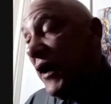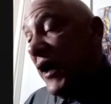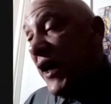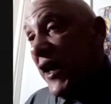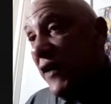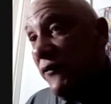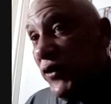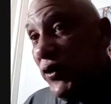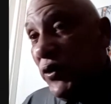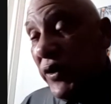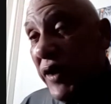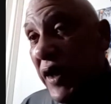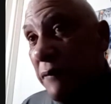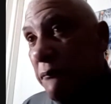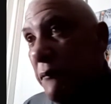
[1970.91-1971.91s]
if you
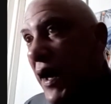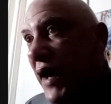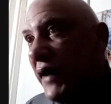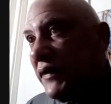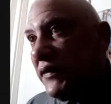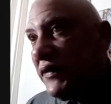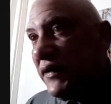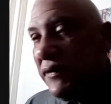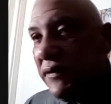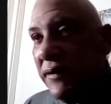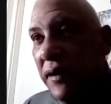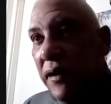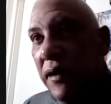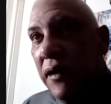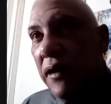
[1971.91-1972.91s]
look at Moccasin,
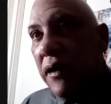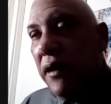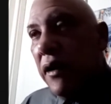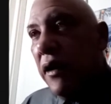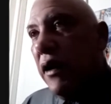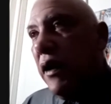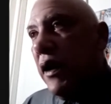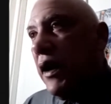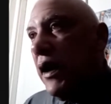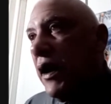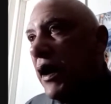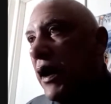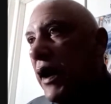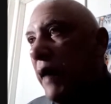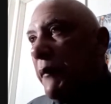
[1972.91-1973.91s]

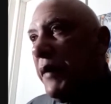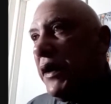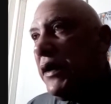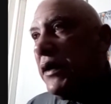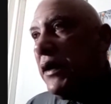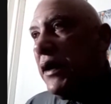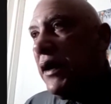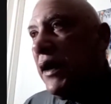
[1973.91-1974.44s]
I mean,